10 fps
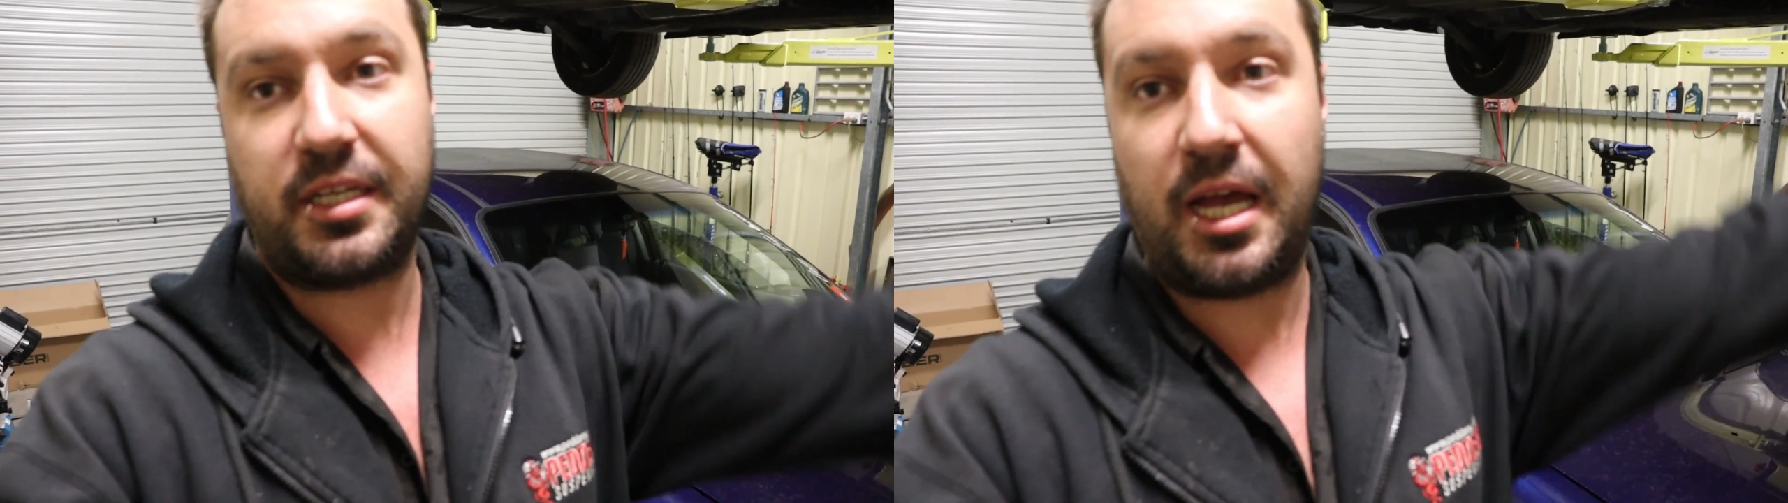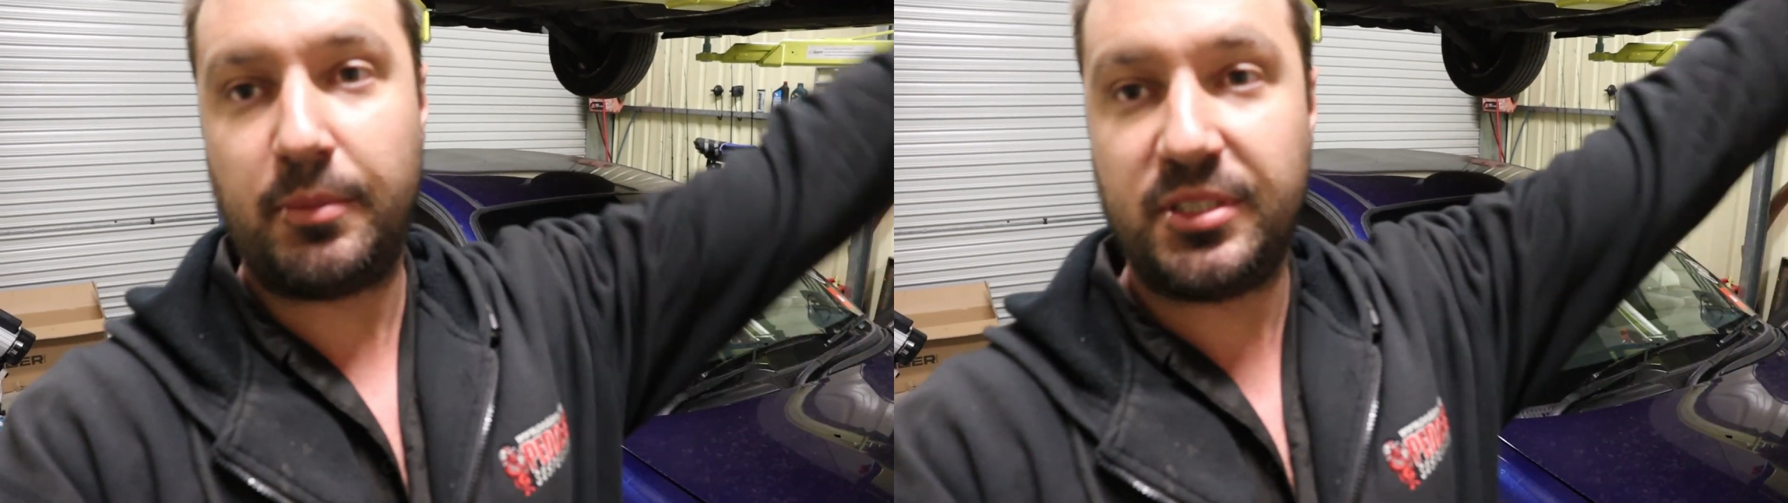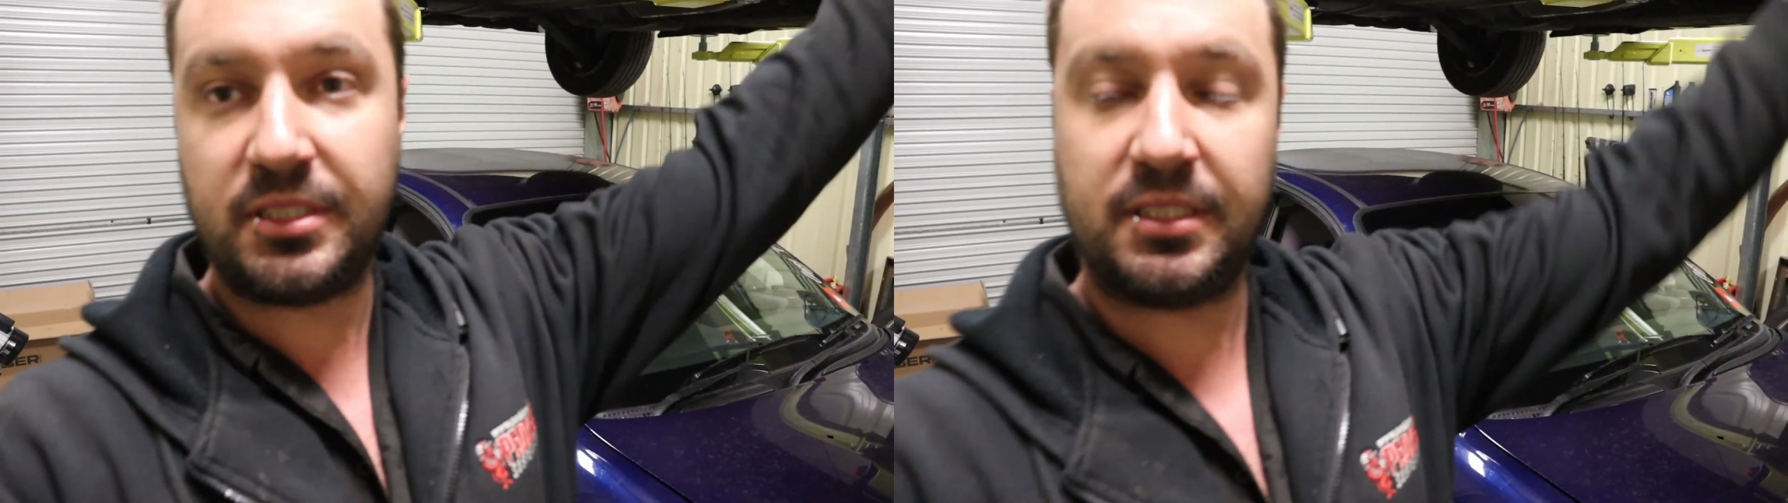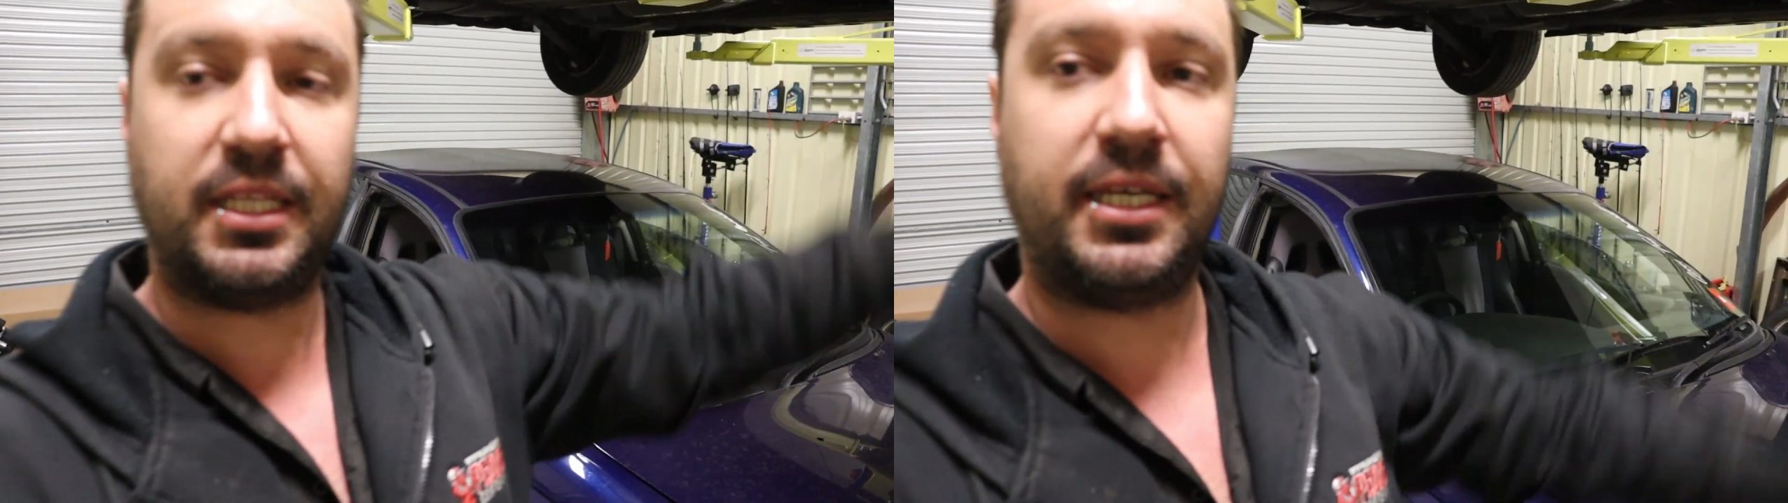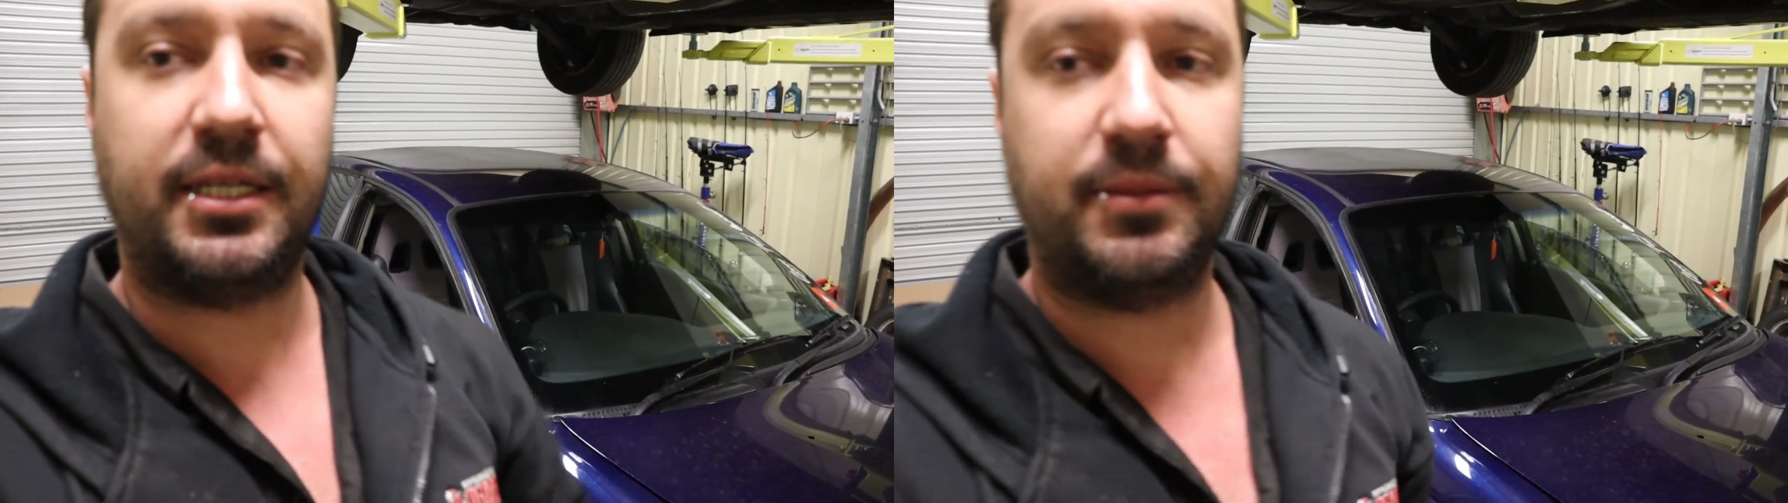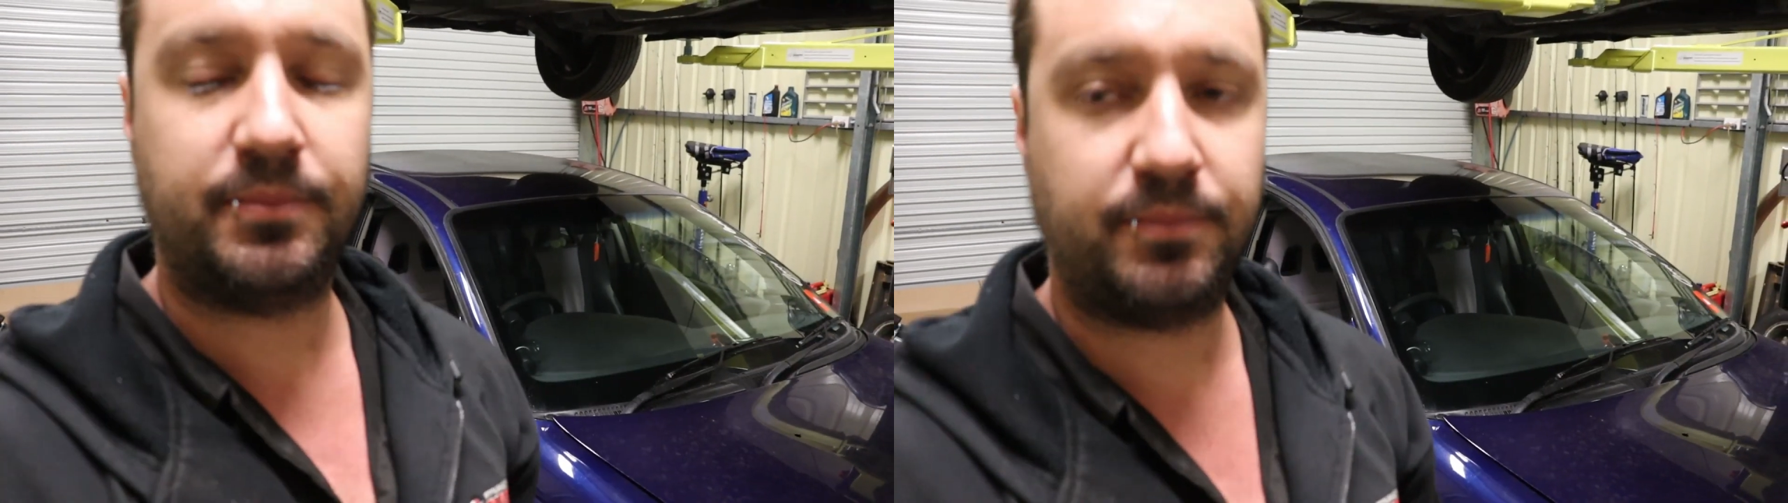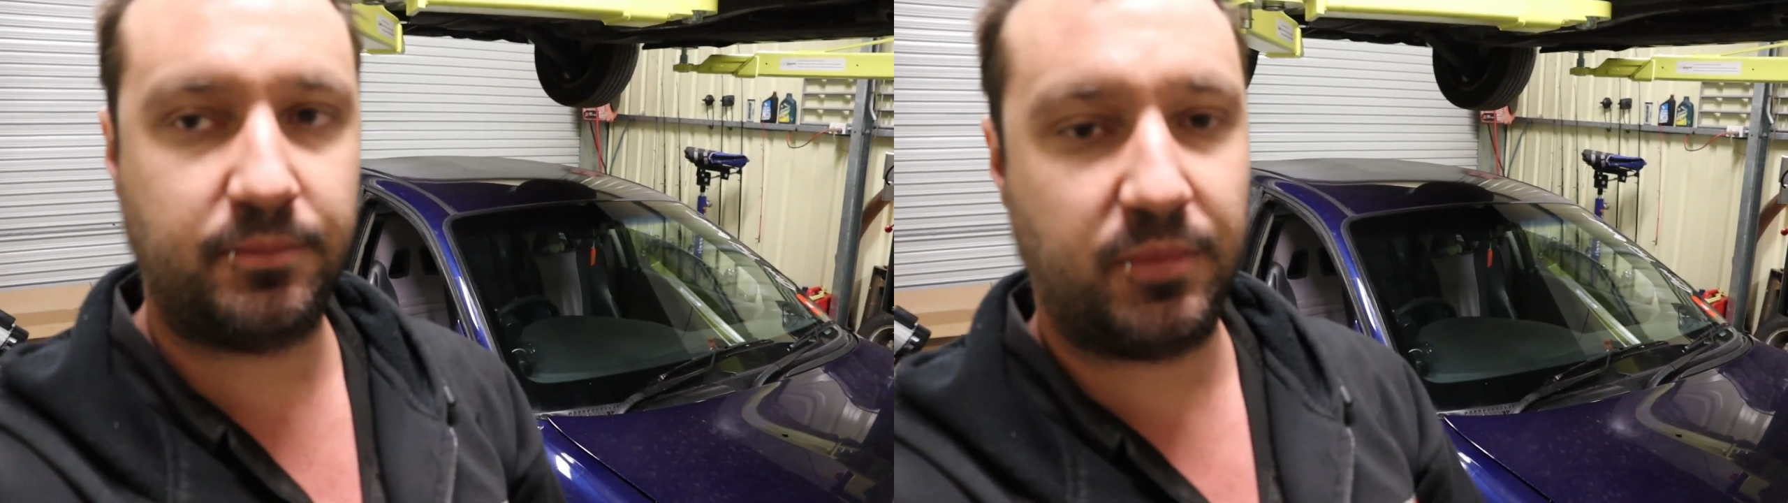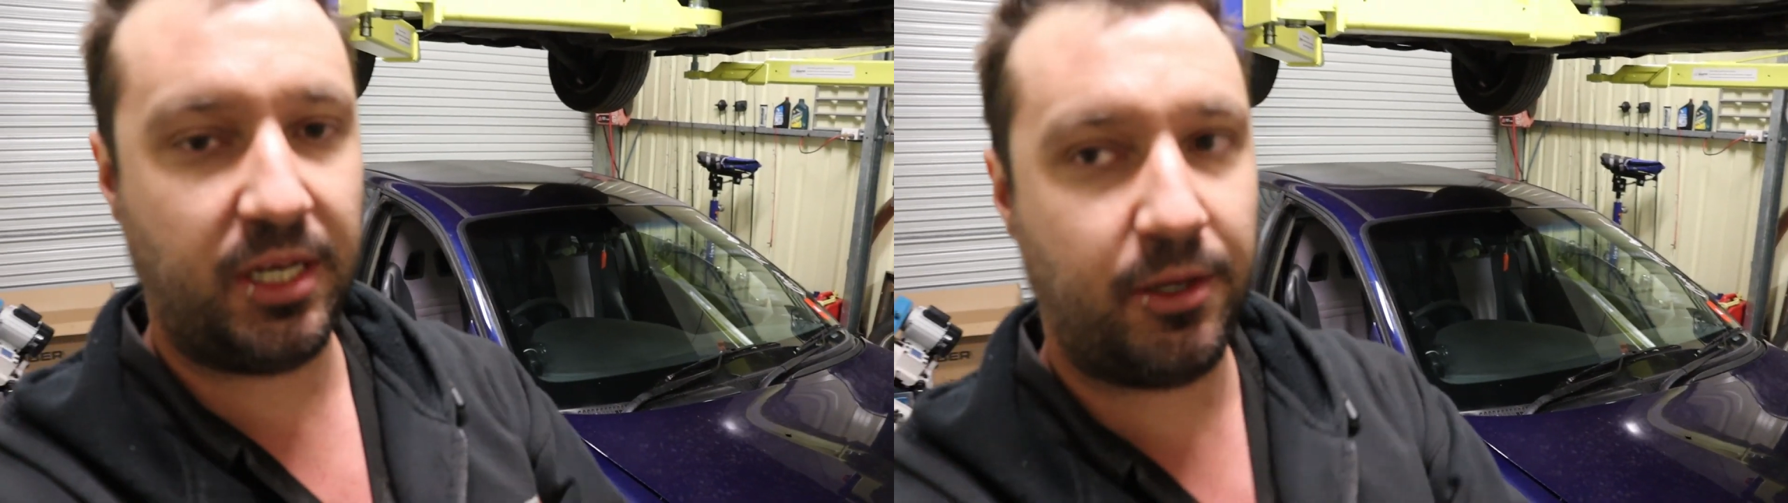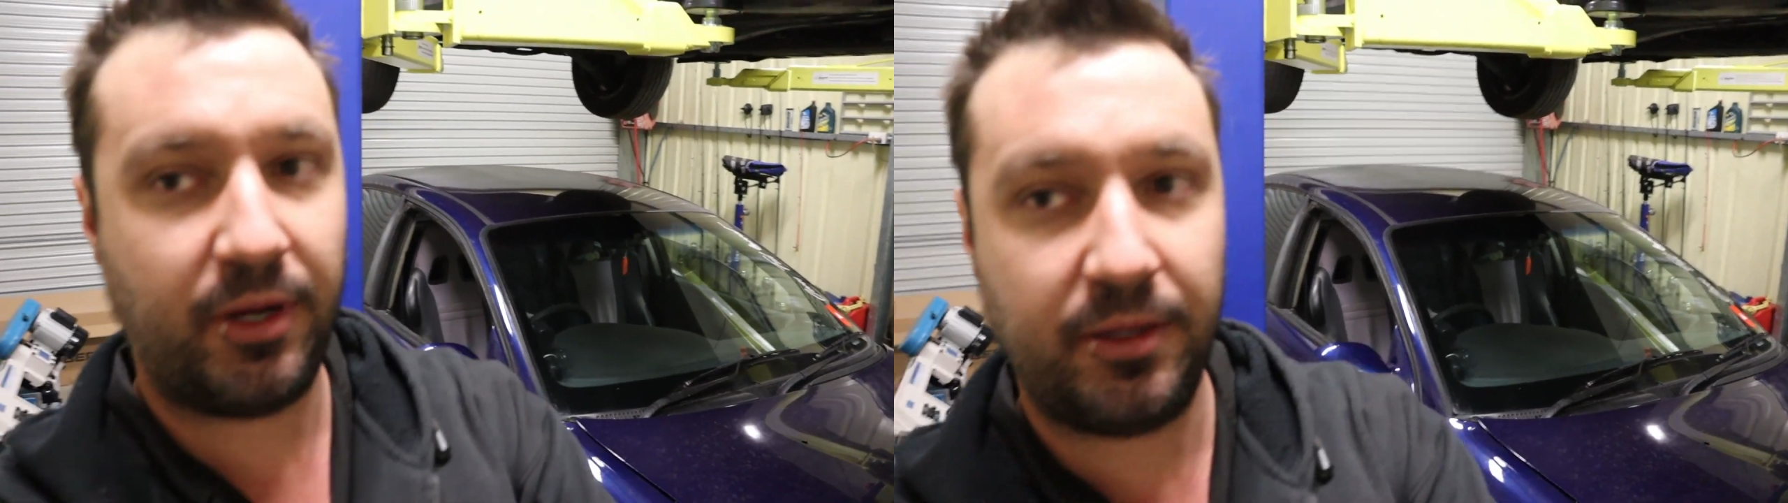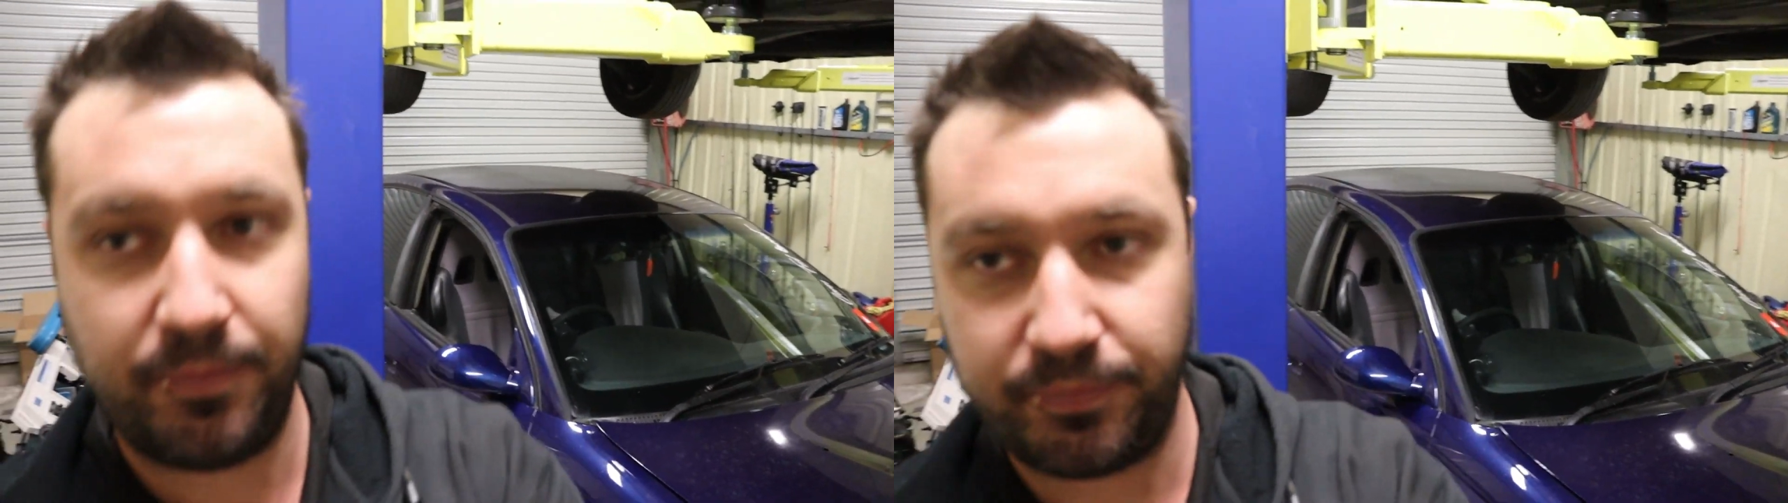garbage into there. And anyway,